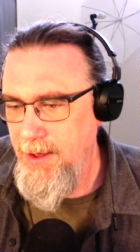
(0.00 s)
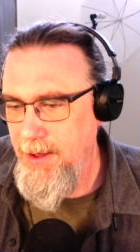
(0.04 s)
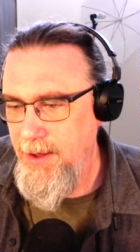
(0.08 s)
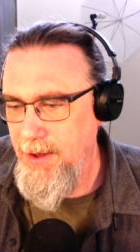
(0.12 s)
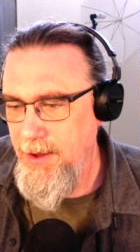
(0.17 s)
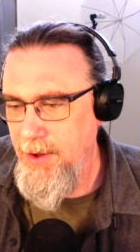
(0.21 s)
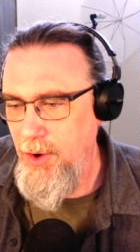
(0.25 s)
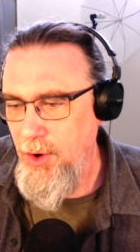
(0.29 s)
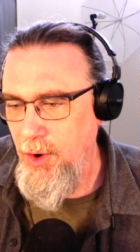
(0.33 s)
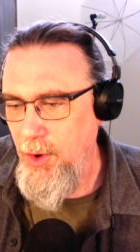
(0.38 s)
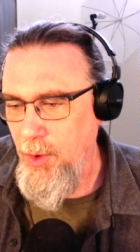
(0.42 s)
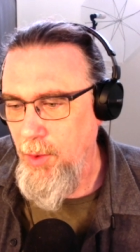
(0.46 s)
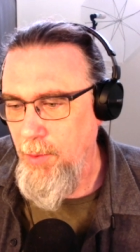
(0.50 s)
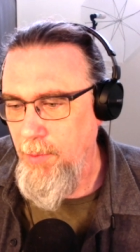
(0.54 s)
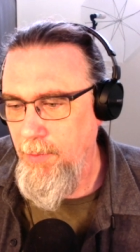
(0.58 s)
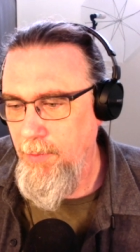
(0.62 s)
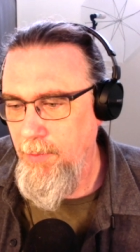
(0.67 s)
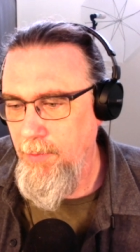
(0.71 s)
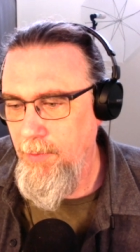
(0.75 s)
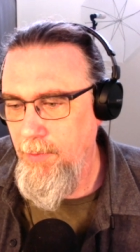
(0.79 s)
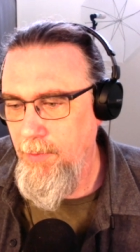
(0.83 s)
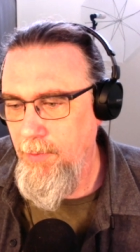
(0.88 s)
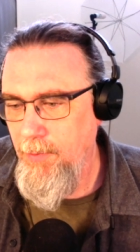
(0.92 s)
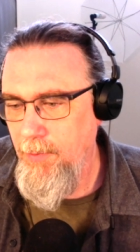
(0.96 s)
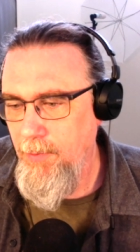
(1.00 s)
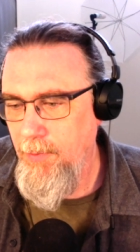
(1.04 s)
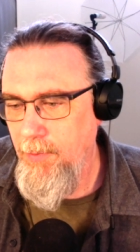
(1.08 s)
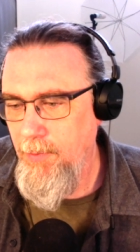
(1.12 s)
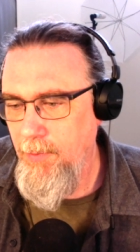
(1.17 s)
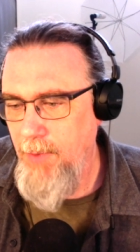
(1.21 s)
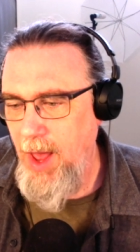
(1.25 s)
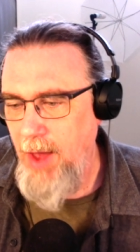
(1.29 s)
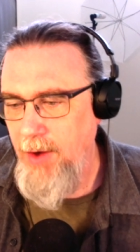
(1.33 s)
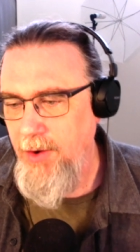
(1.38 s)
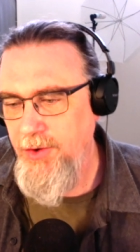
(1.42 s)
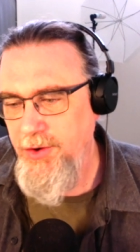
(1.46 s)
you know,
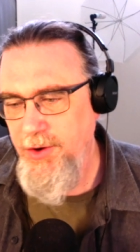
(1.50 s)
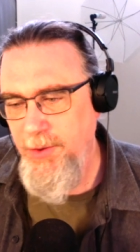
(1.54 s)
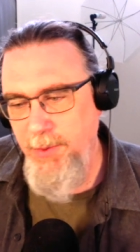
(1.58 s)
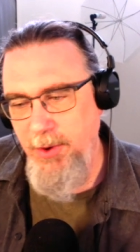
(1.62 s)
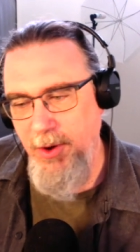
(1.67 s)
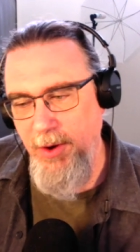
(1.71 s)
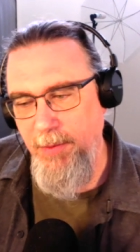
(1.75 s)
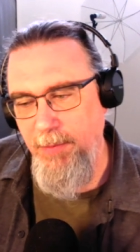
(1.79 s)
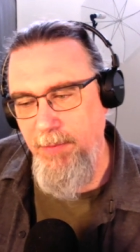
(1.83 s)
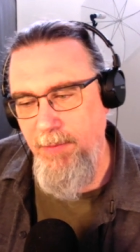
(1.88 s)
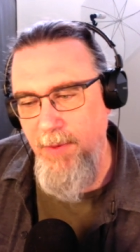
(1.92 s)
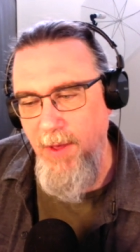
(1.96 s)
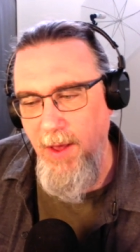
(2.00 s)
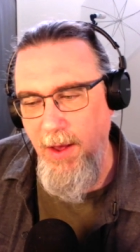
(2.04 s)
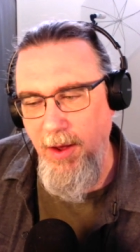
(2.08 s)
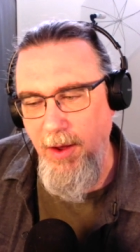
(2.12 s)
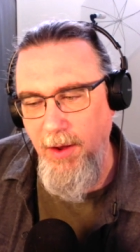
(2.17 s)
how did you put it?